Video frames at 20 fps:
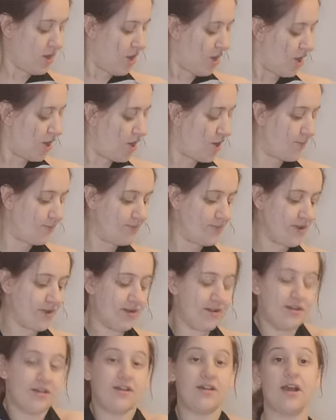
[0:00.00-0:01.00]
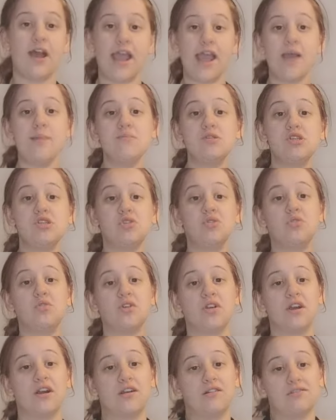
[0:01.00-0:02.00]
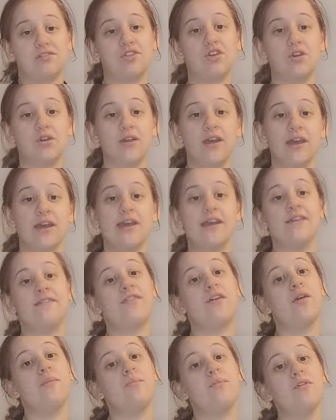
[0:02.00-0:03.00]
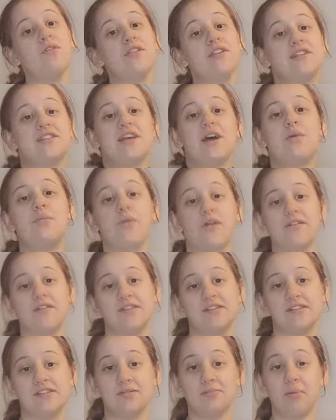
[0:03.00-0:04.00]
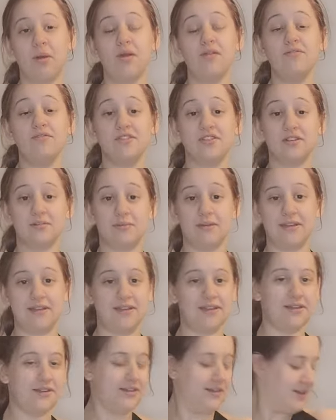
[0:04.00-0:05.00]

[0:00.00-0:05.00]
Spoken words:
I am a short girl, so if I pull this down where it's supposed to be,